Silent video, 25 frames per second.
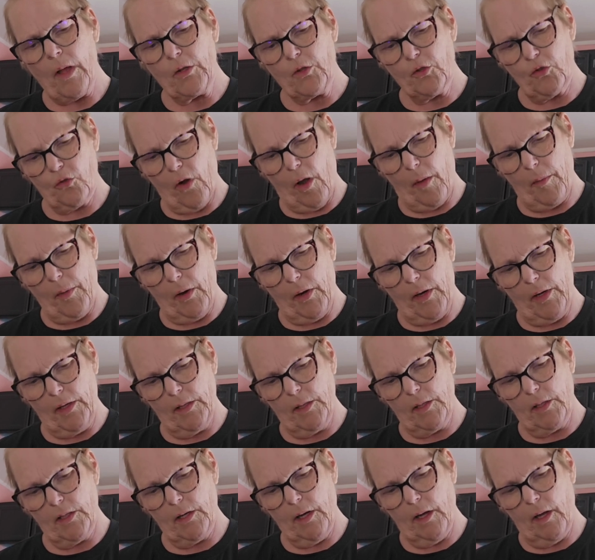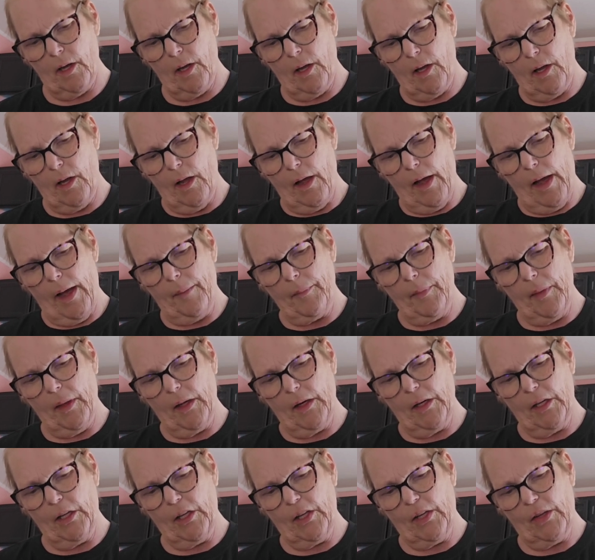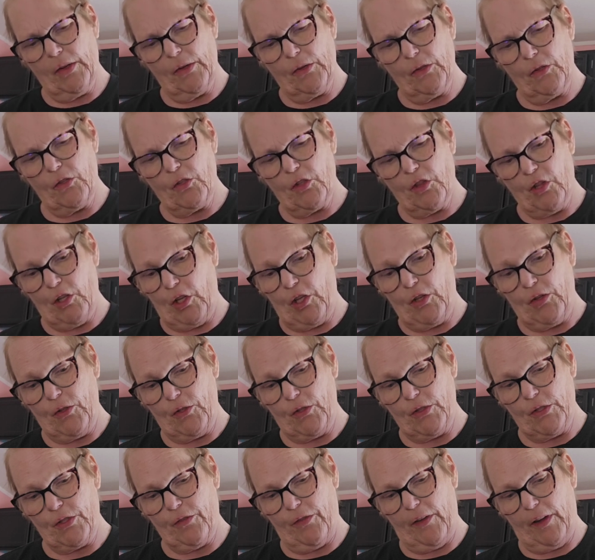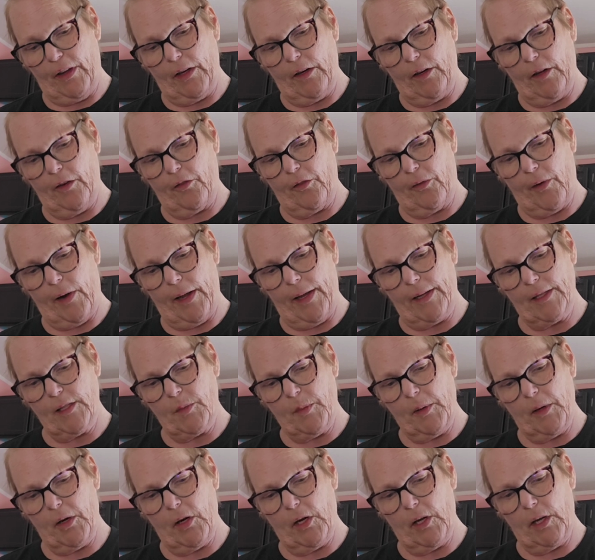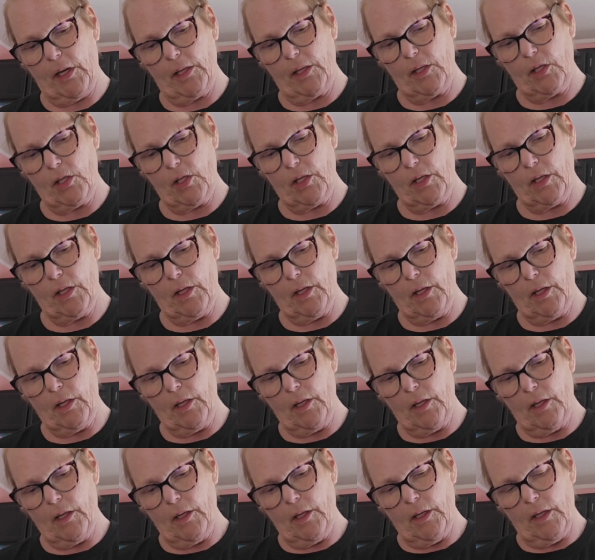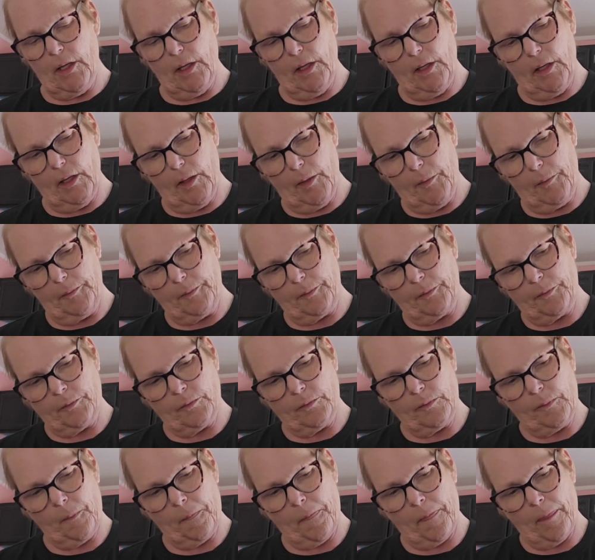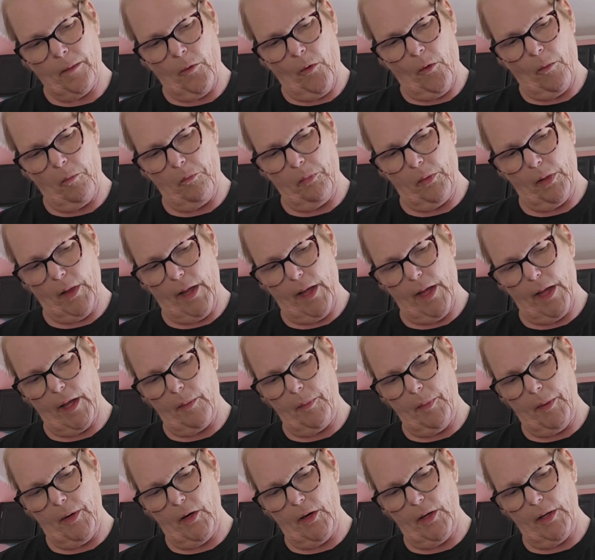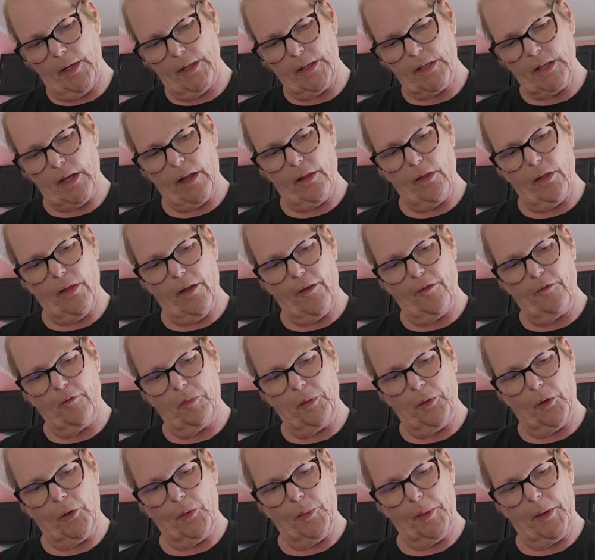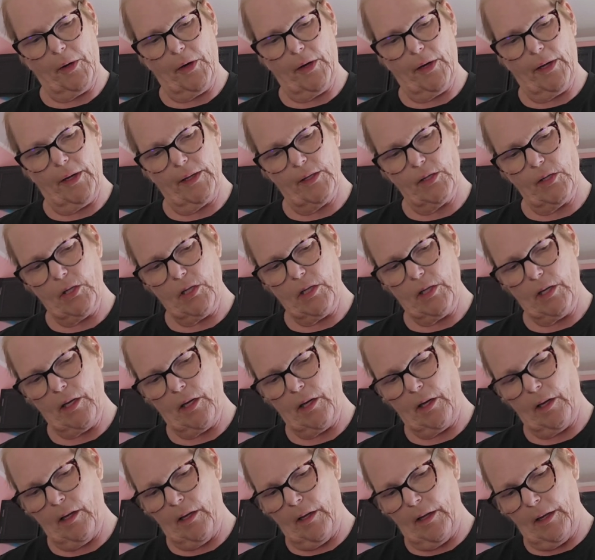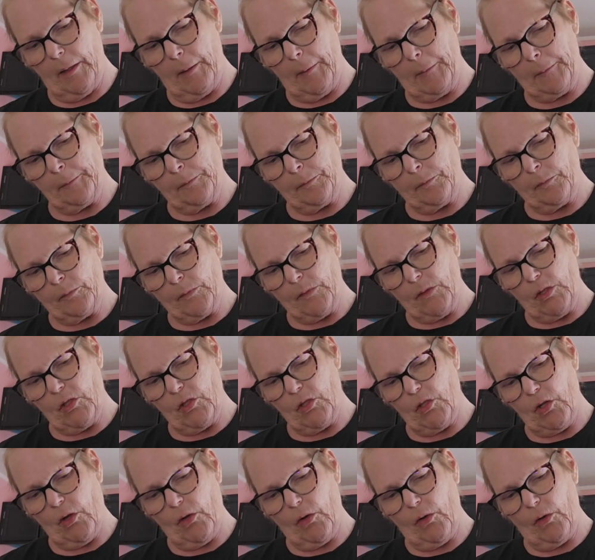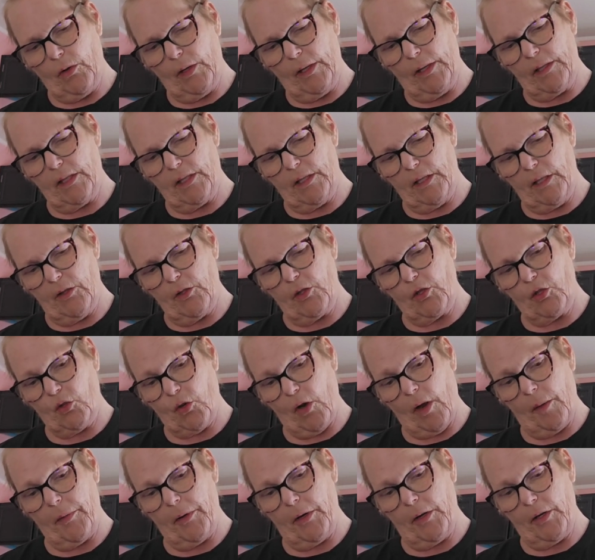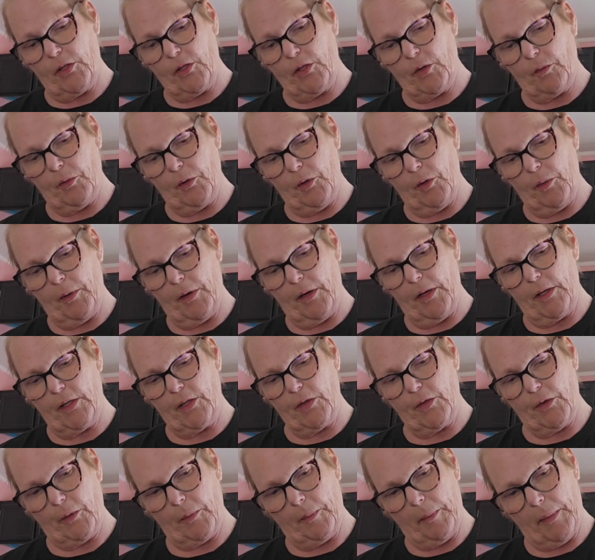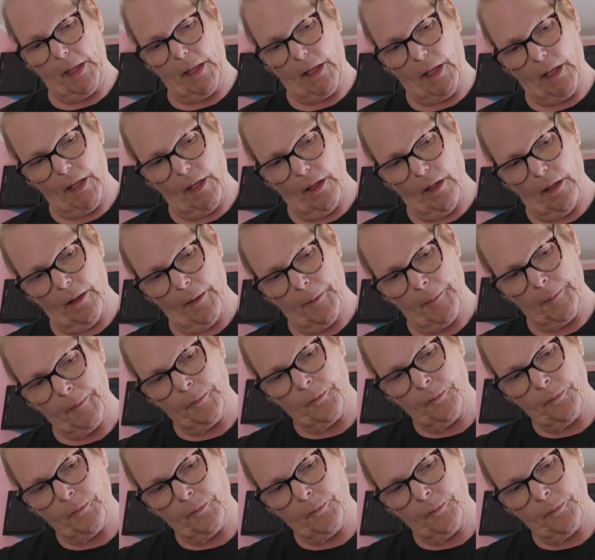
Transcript: strawberries. I'm not the hugest fan of raspberries or blackberries. I love blueberries. So it's either strawberries or blueberries for me.